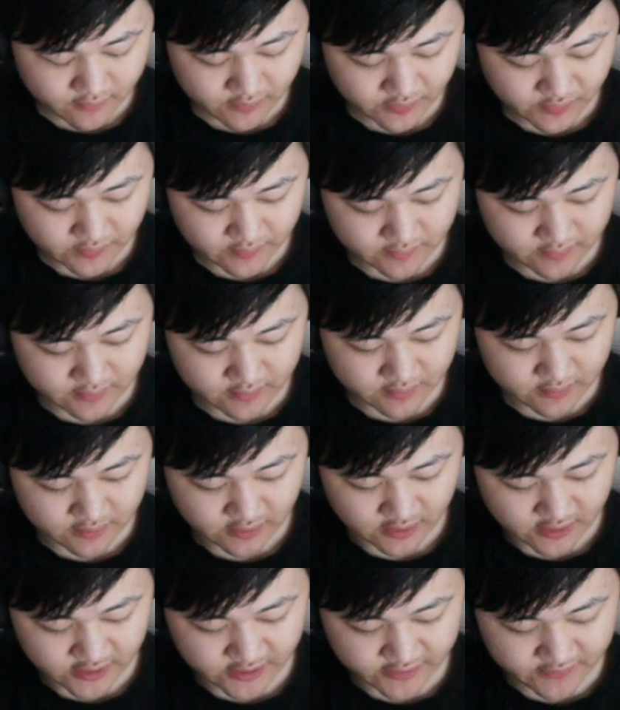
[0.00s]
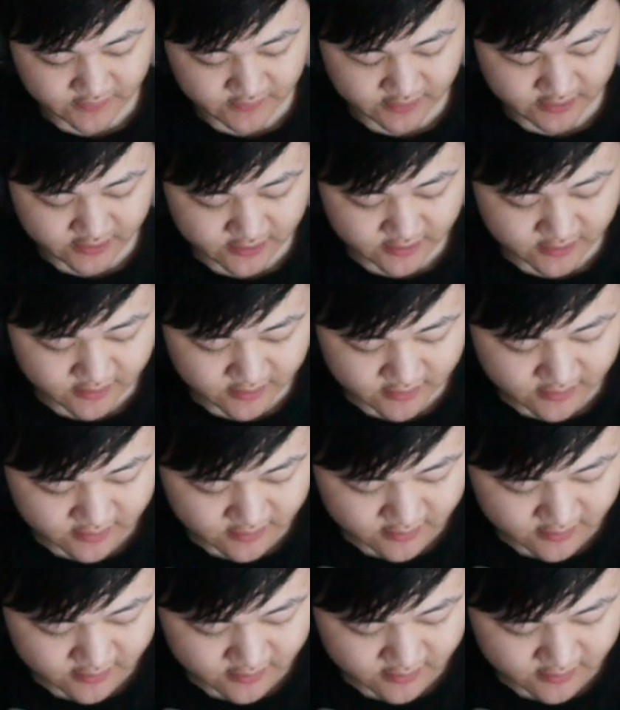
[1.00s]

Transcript: throw Dawn in there,